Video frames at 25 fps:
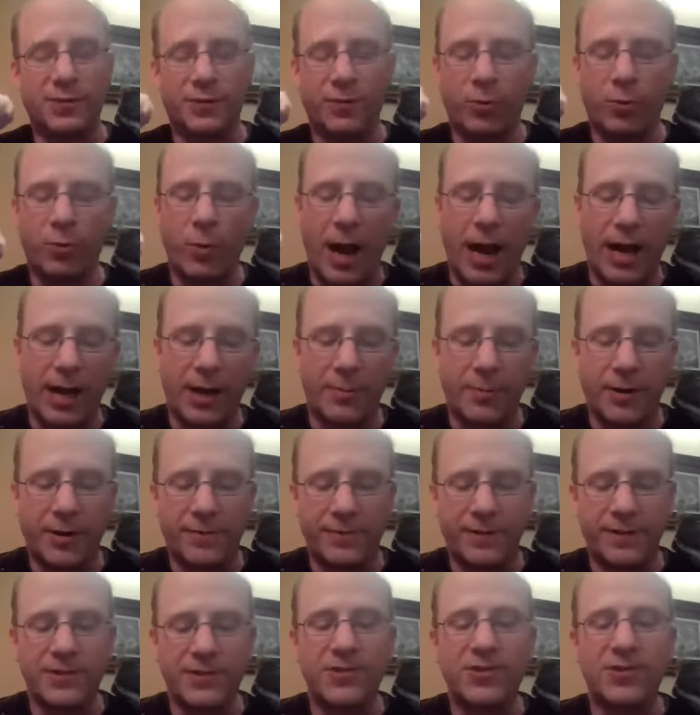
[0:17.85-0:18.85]
for
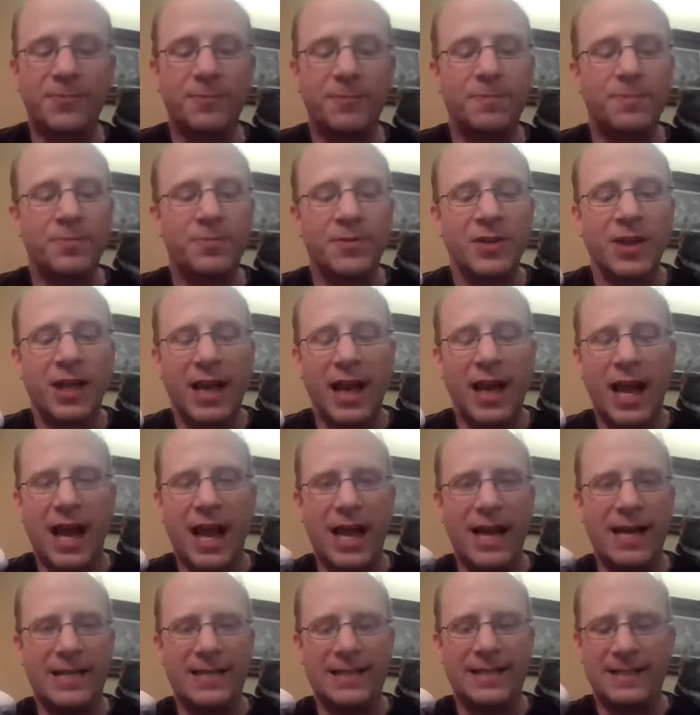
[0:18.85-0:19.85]
Ragamuffins.
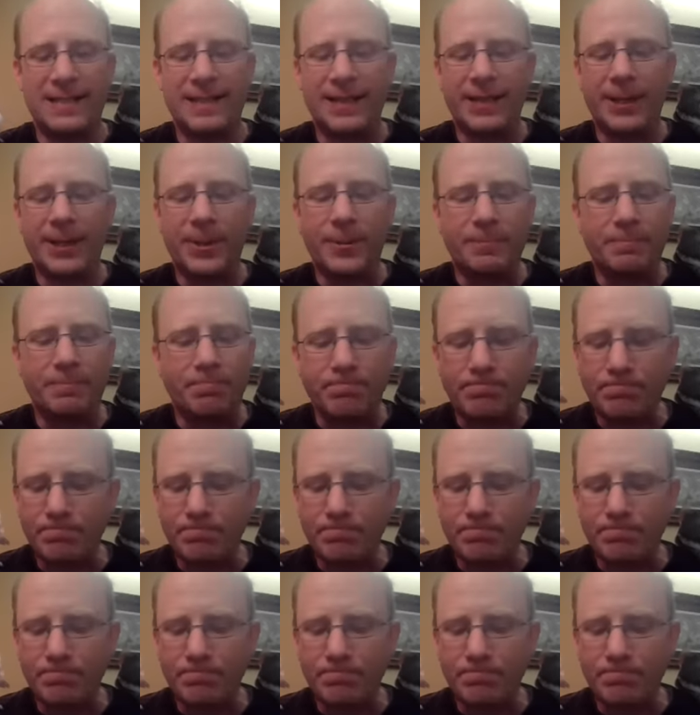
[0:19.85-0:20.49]
And what